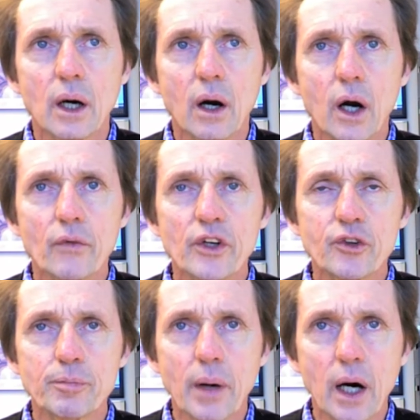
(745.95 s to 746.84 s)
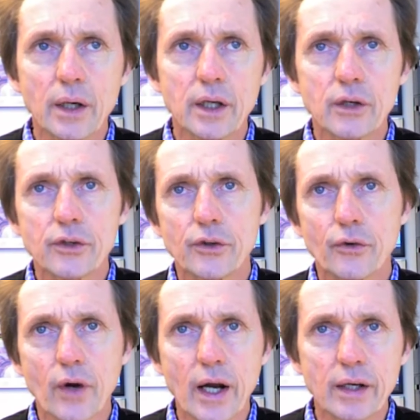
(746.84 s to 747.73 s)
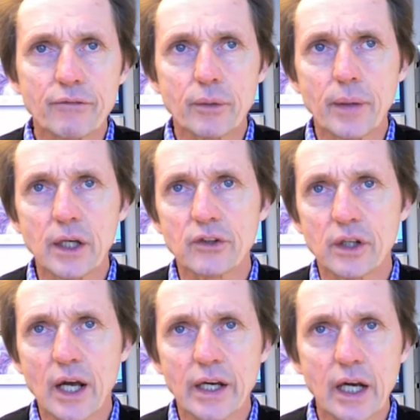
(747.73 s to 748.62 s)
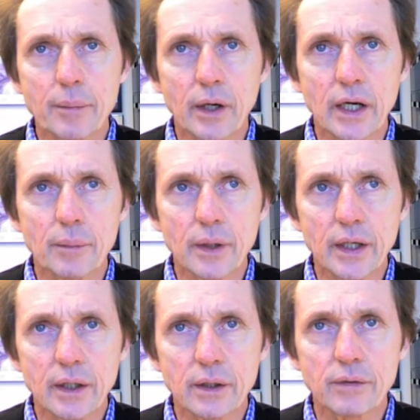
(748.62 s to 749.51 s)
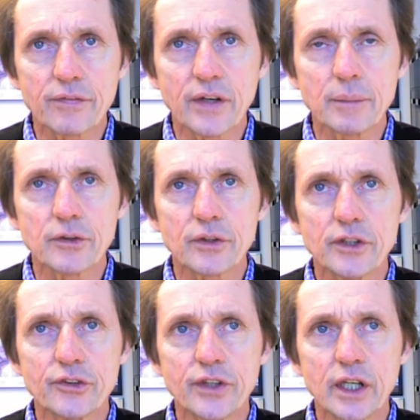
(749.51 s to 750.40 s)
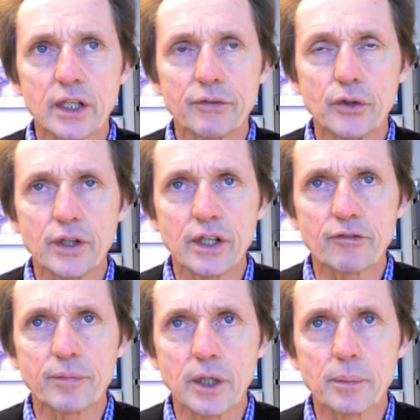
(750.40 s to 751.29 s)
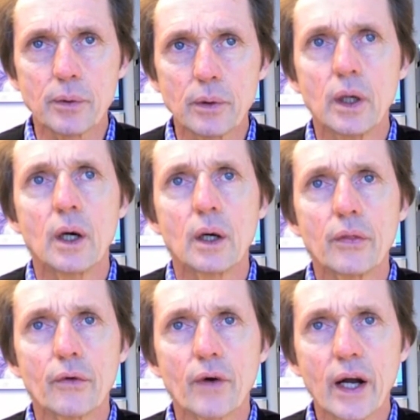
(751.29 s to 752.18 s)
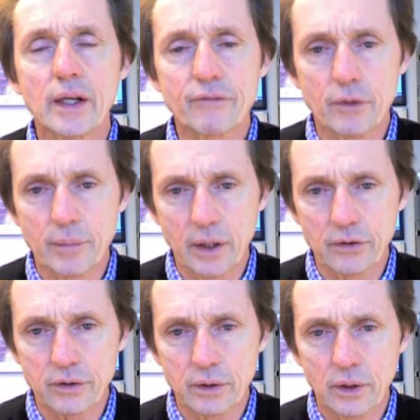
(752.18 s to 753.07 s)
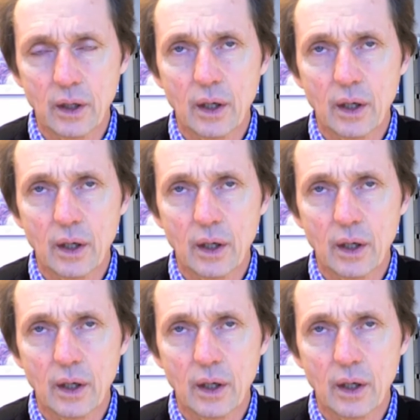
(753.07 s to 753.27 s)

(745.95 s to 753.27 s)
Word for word: are responding to the right information. Like Abraham Lincoln famously said, if you give people the right information,